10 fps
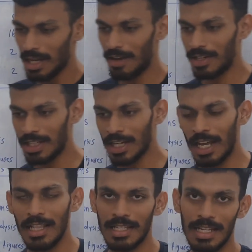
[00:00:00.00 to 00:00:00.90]
everything
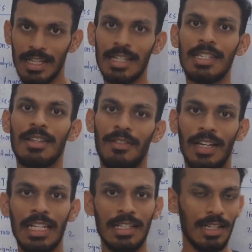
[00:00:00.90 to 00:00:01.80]
else is
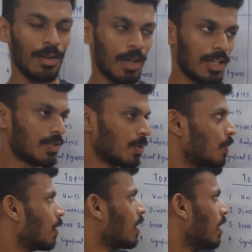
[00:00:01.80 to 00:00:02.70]
very easy okay so